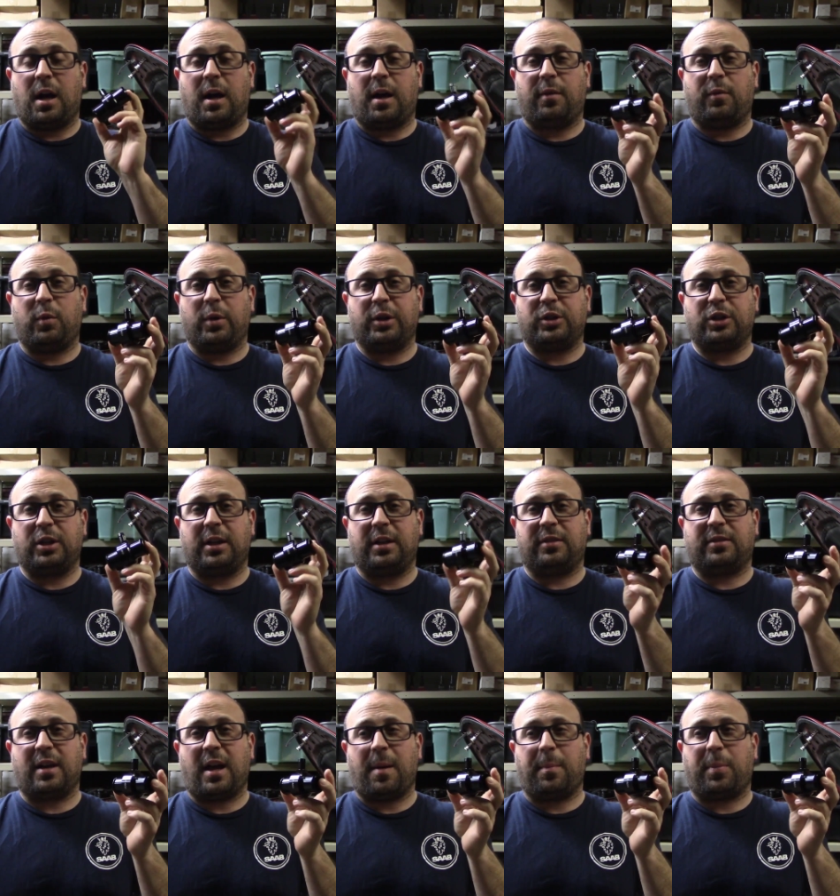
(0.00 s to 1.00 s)
of which
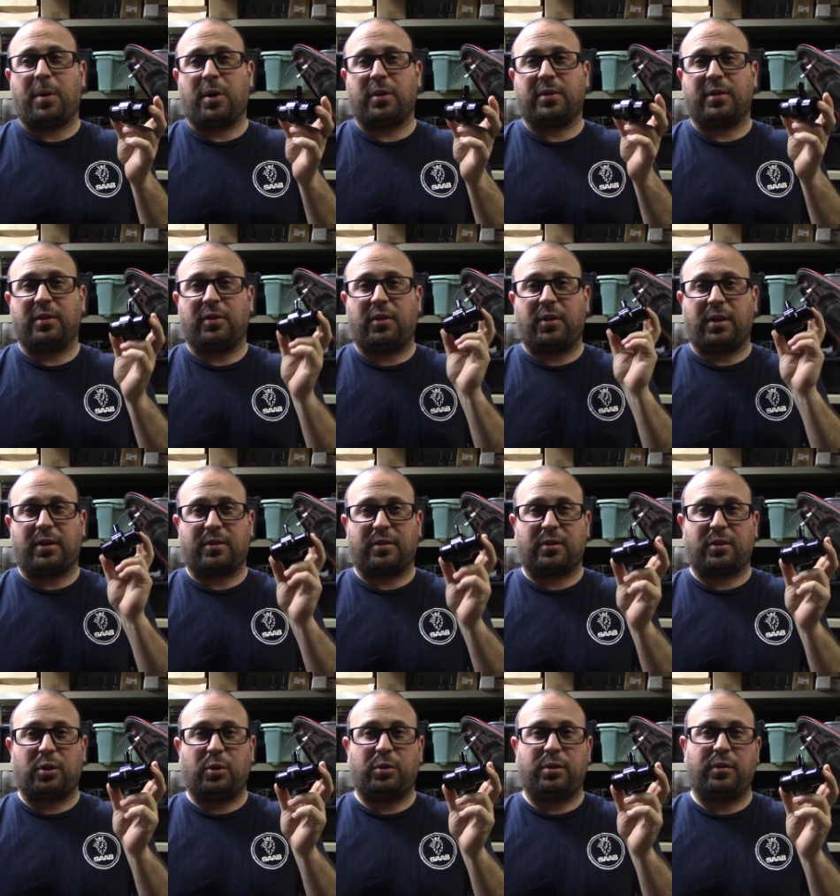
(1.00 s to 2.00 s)
eSaabParts is the
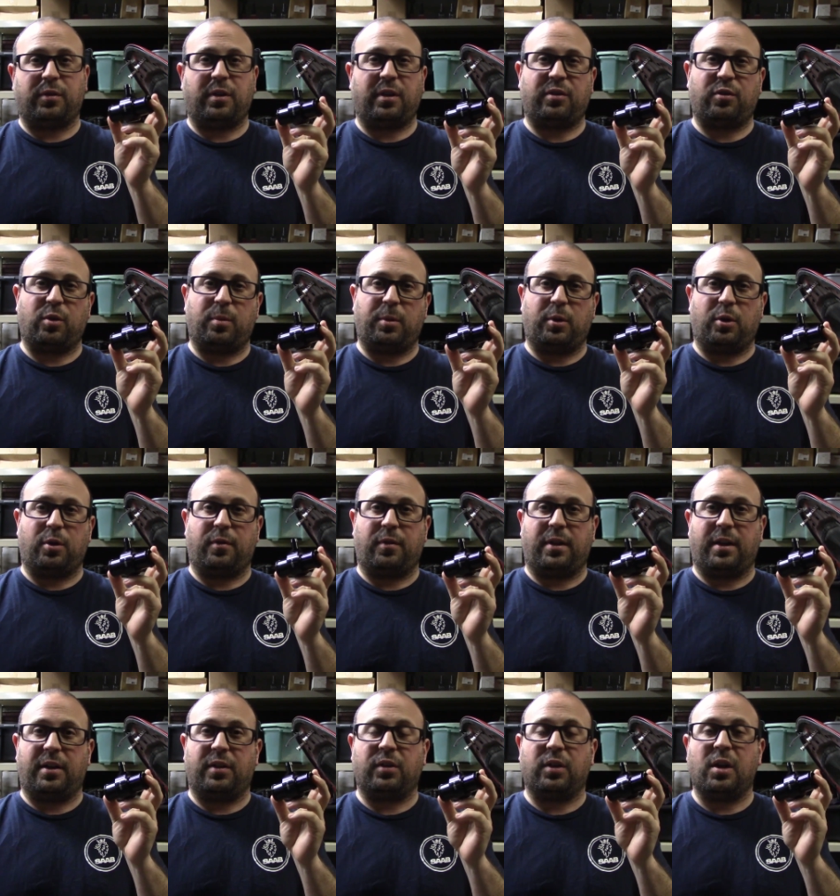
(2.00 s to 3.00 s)
exclusive distributor of
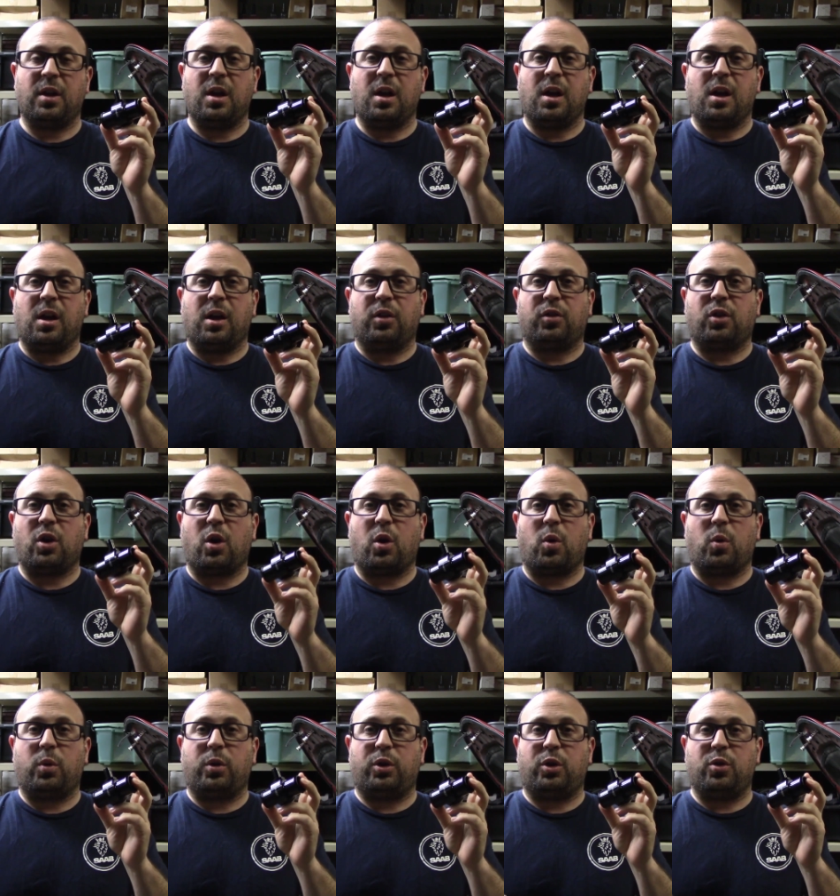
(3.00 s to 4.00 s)
this.
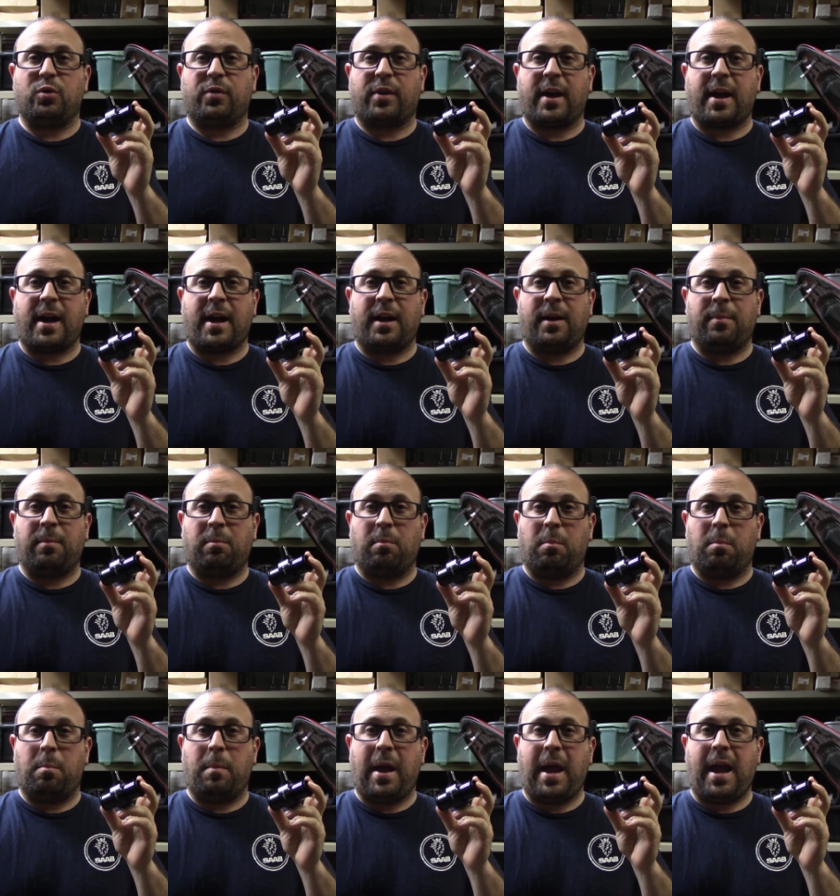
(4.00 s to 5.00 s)
So you've
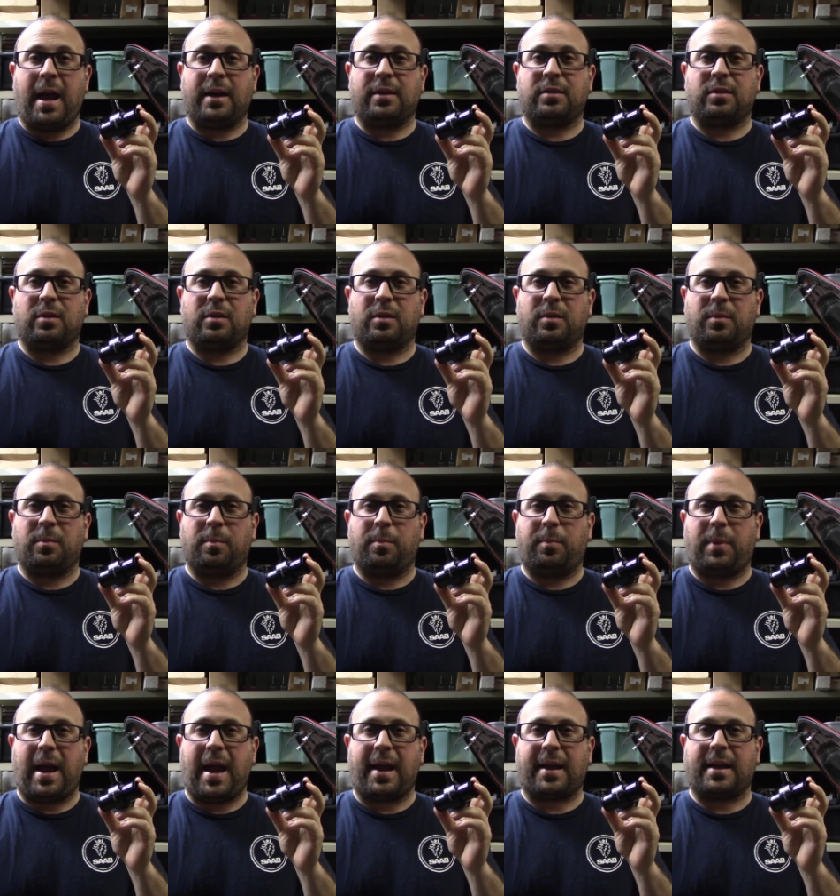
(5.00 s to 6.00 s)
got Matt
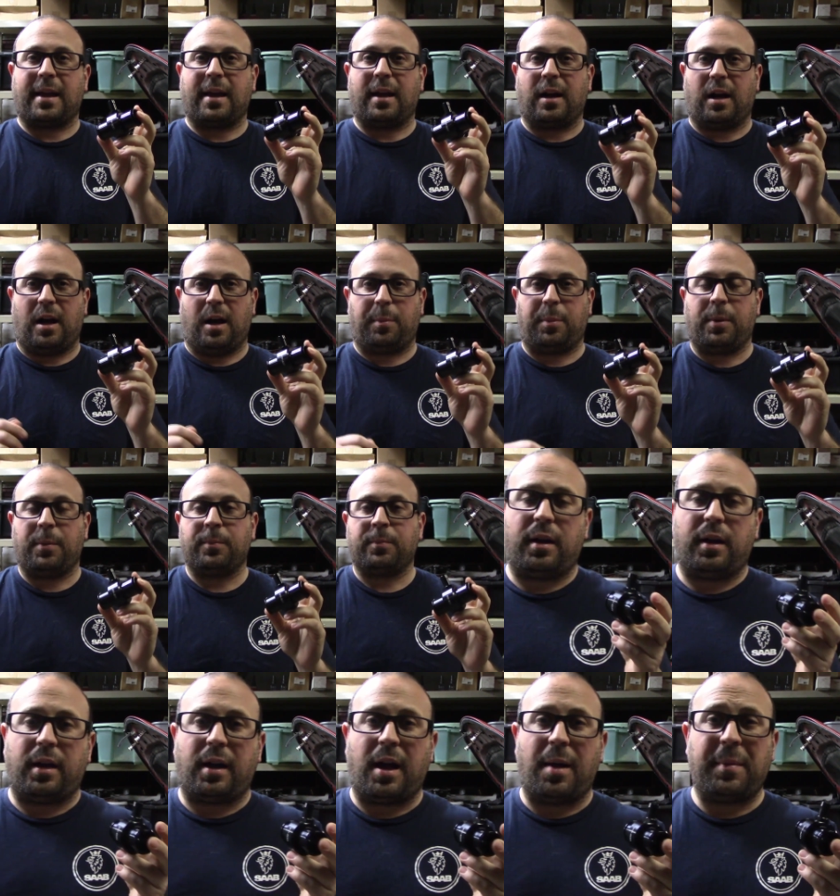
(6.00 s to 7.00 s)
backing it up.
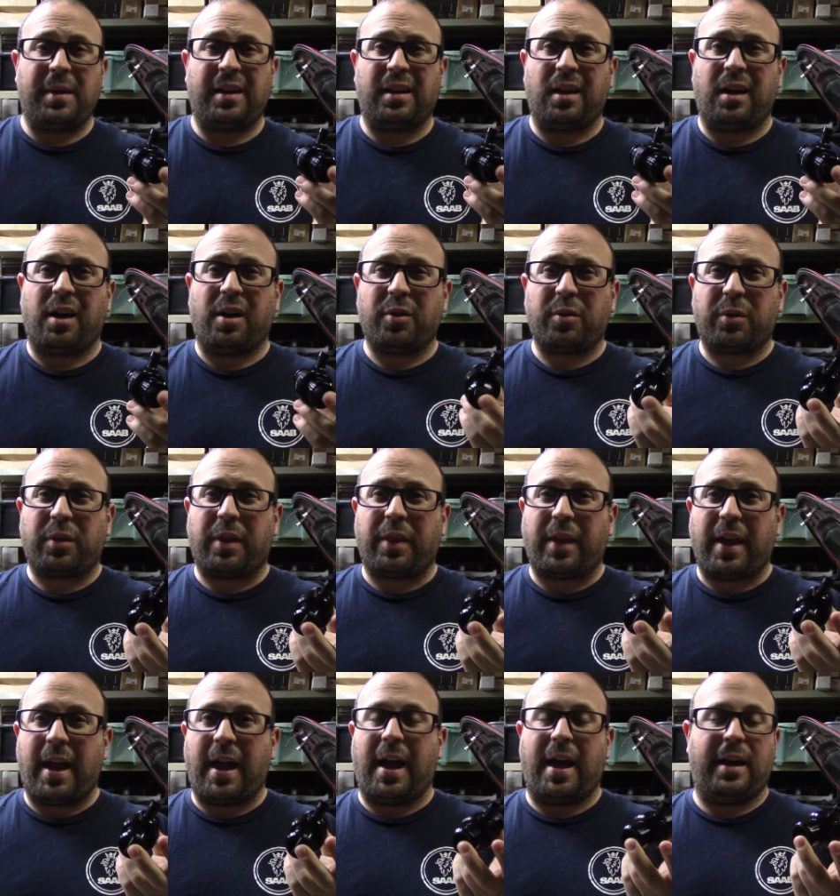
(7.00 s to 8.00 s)
I mean, other than
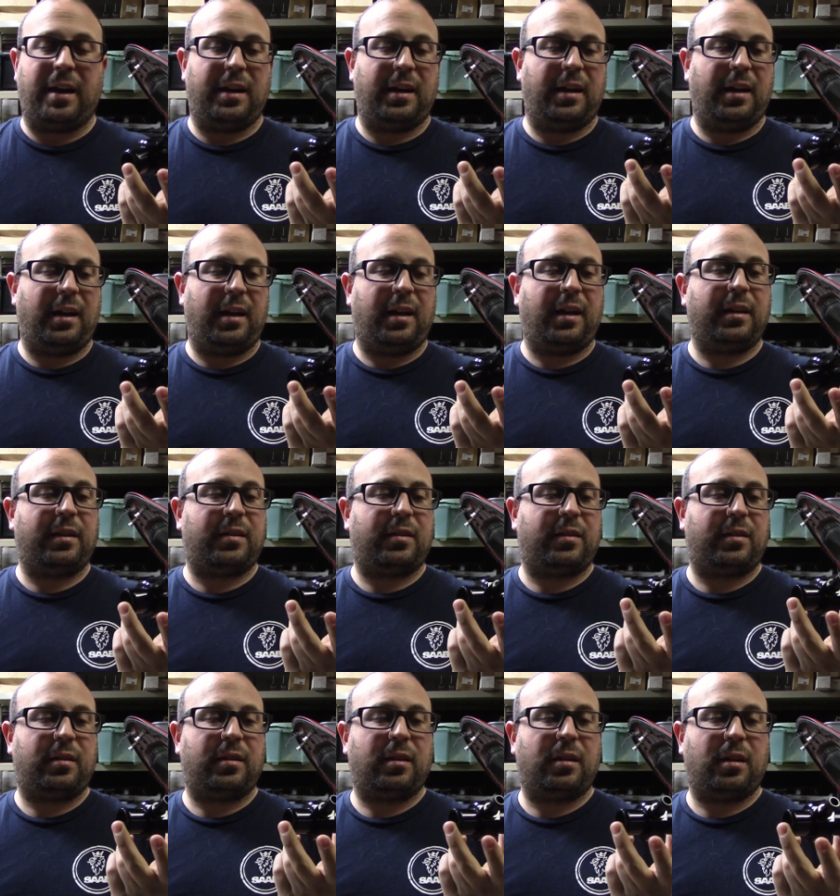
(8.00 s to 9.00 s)
that,
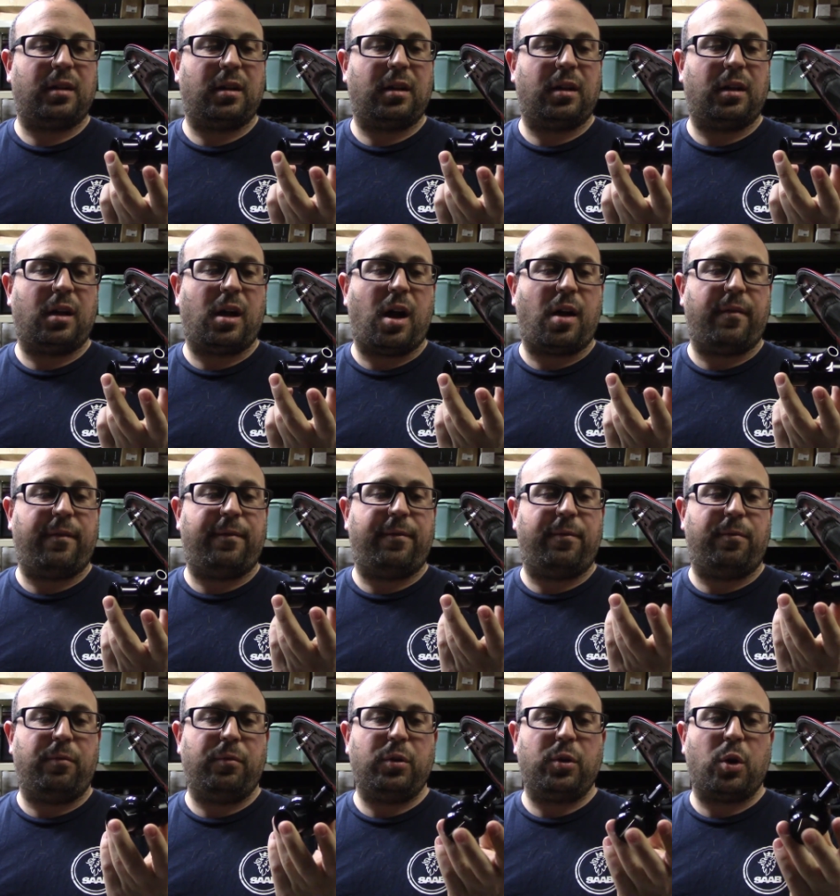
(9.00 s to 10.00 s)
it's a,
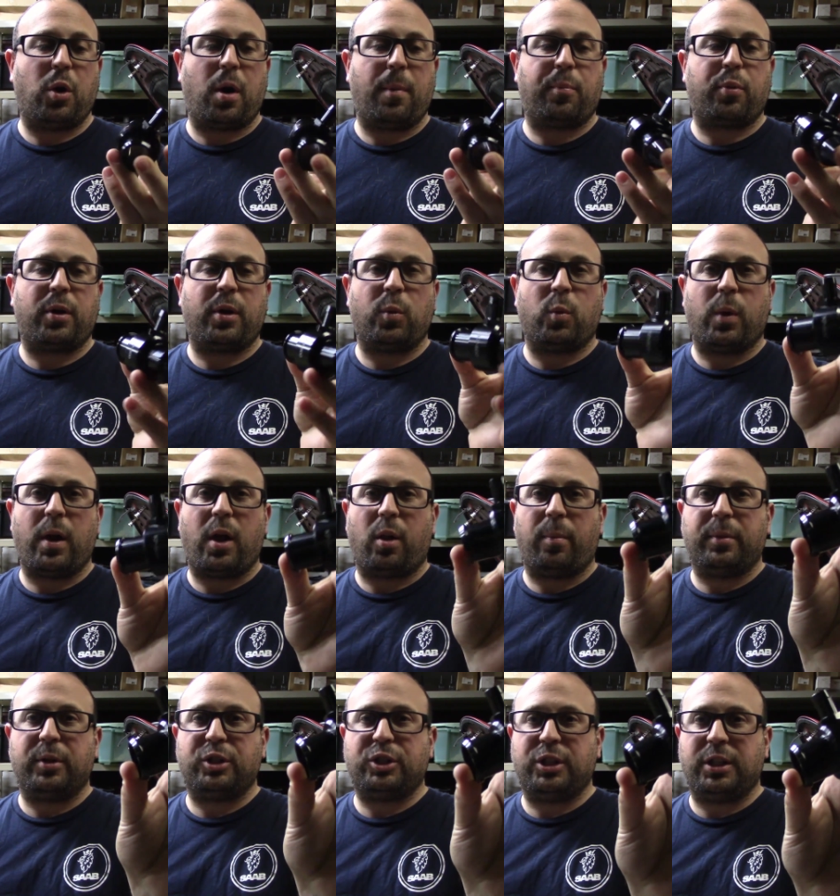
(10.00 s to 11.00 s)
you know, a pretty well
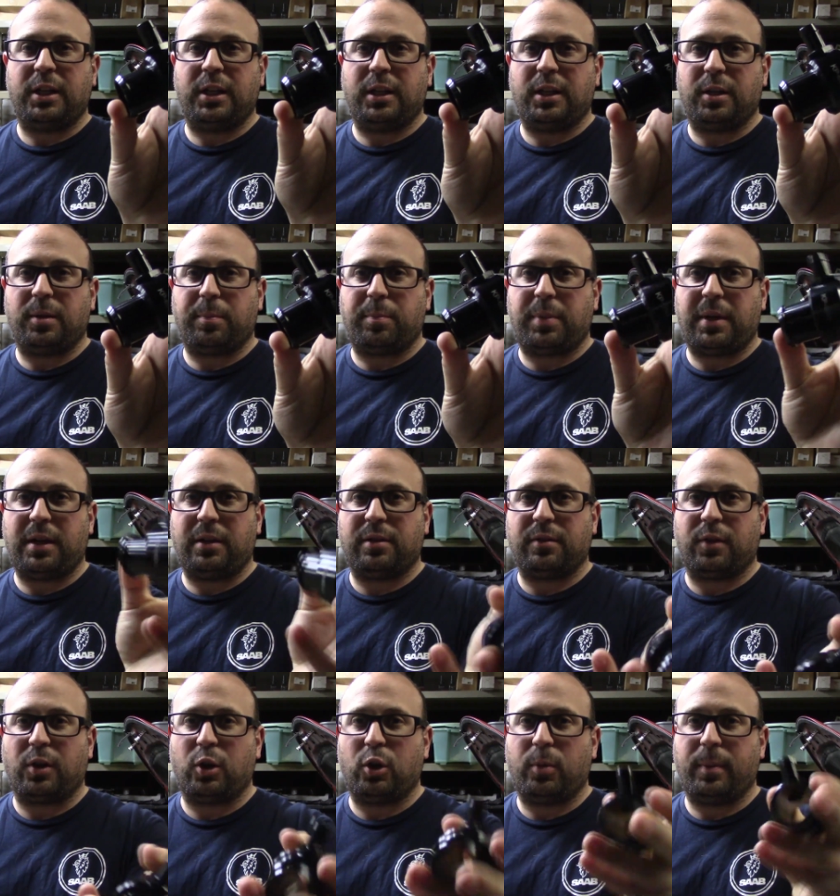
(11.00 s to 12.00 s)
machined piece
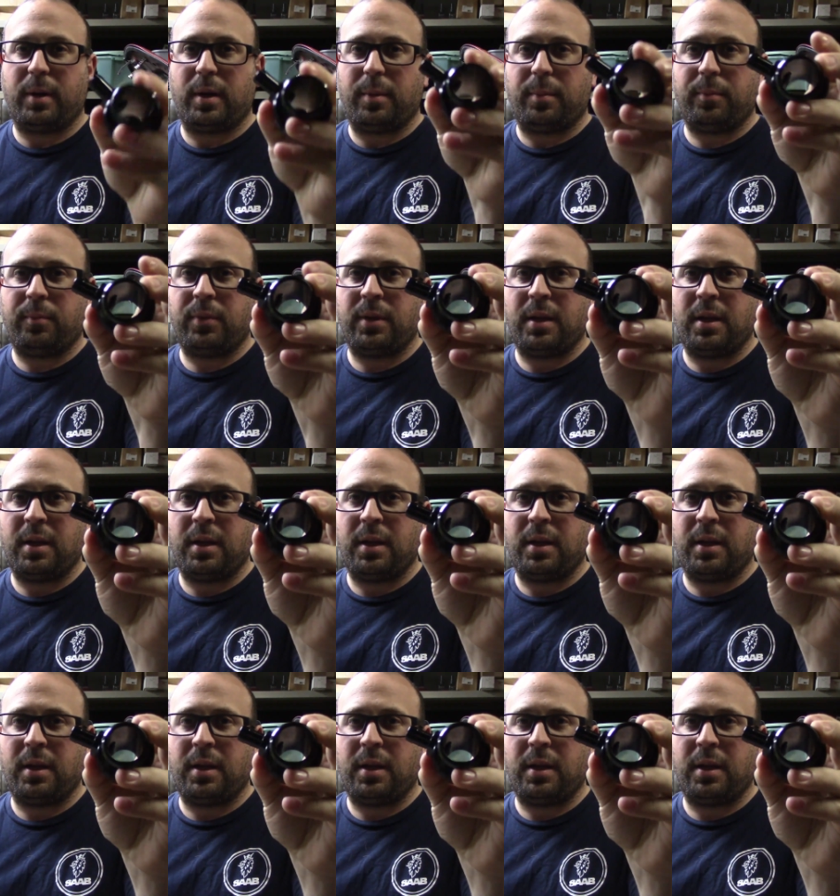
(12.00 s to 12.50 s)
of aluminum.